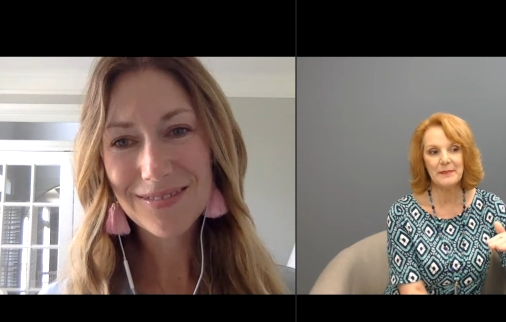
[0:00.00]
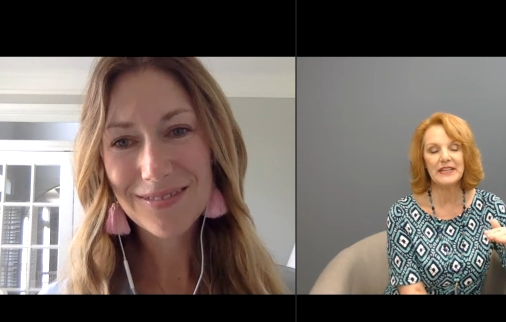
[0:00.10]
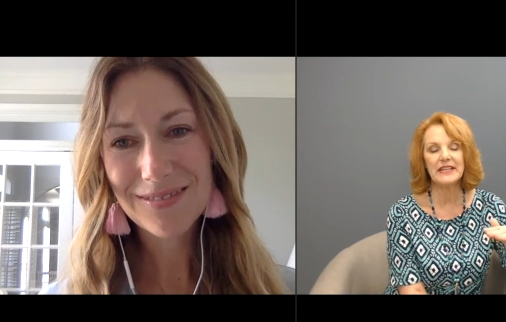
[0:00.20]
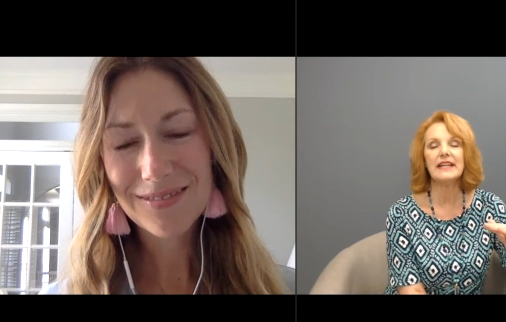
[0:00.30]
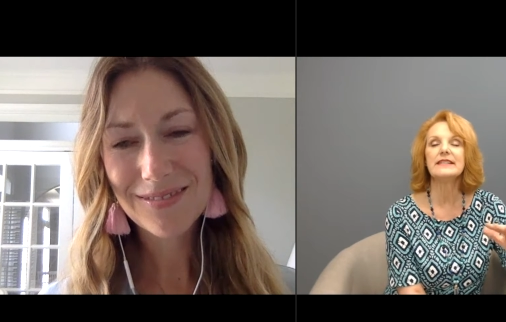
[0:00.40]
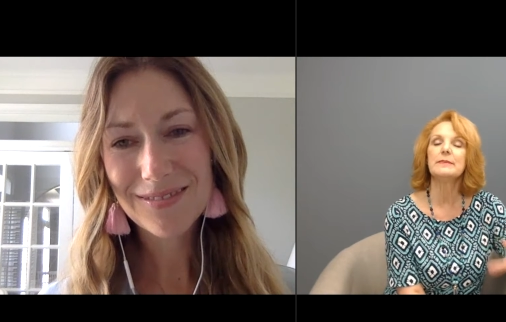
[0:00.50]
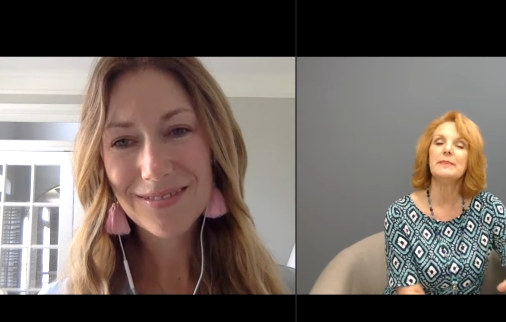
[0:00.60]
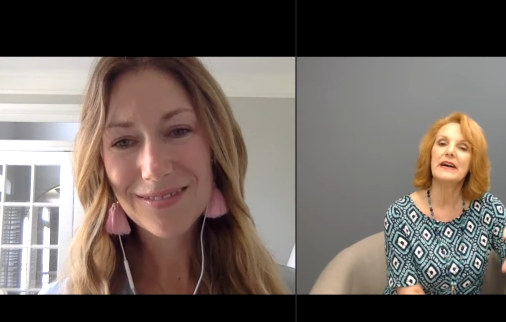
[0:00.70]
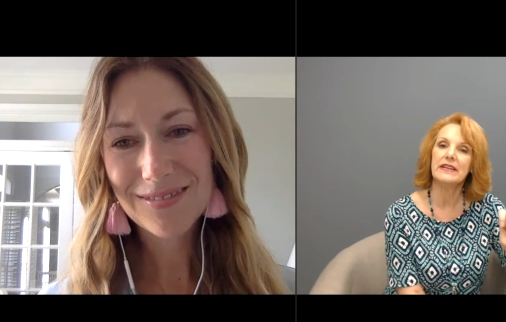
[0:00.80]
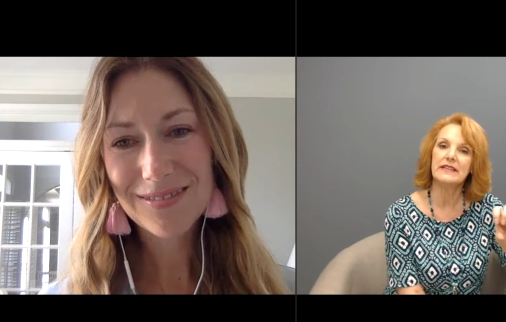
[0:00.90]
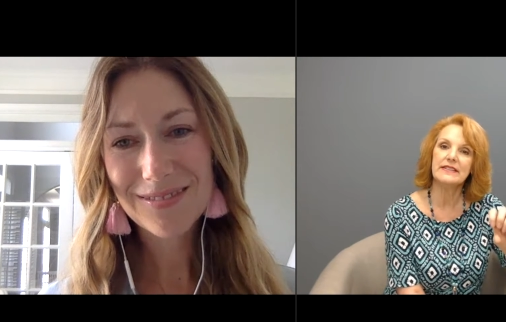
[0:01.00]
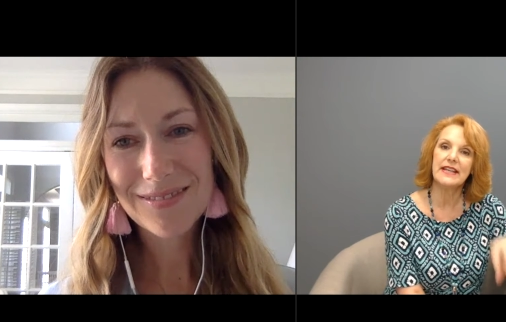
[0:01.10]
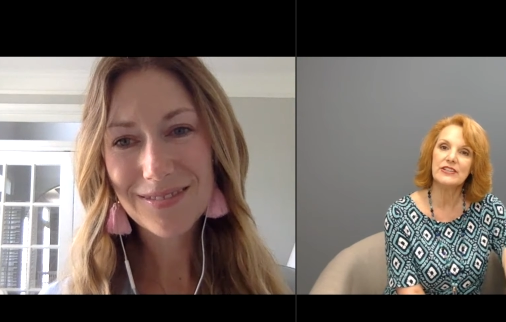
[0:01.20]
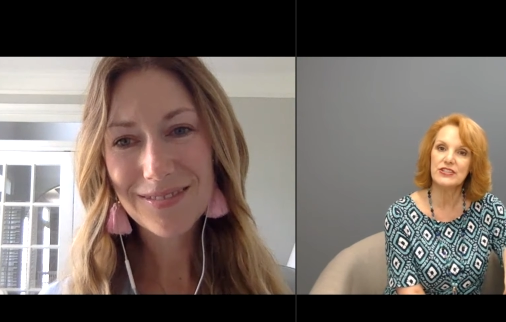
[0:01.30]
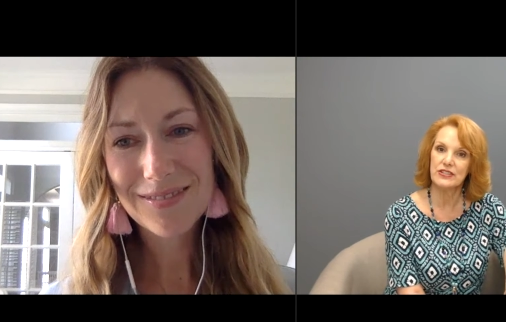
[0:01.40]
Speaker 1: But it, it's about
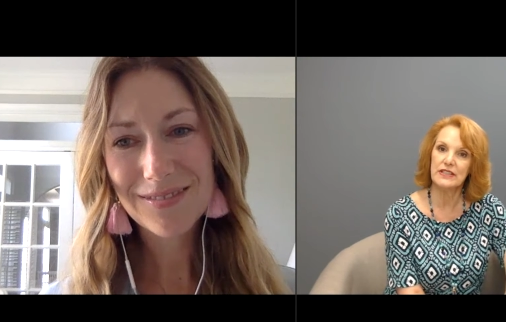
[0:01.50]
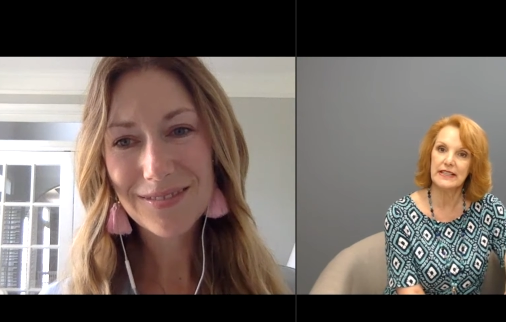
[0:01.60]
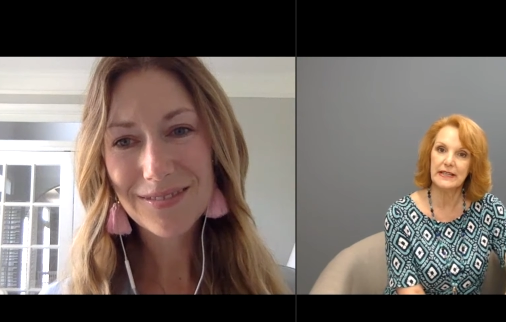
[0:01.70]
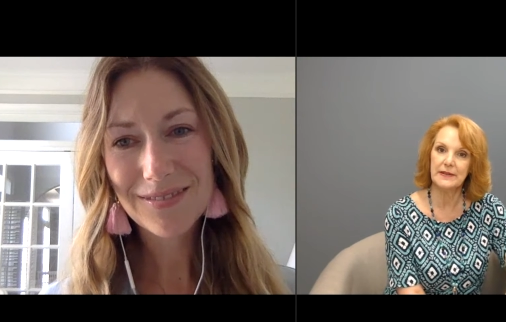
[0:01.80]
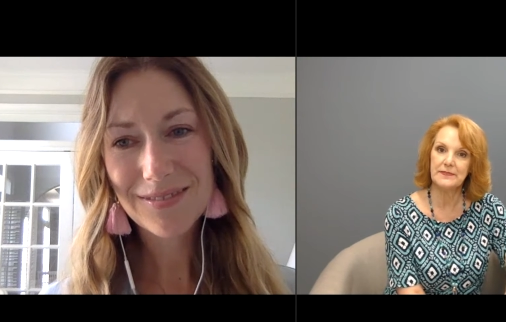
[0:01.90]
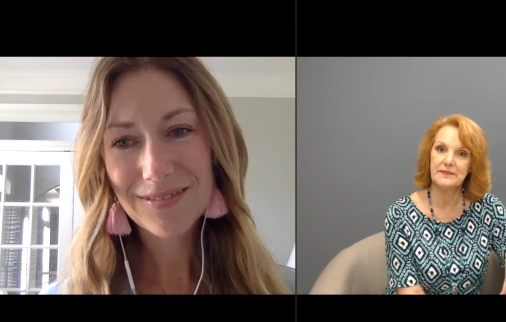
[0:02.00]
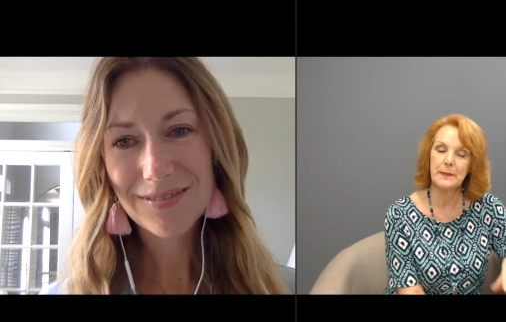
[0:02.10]
intentionally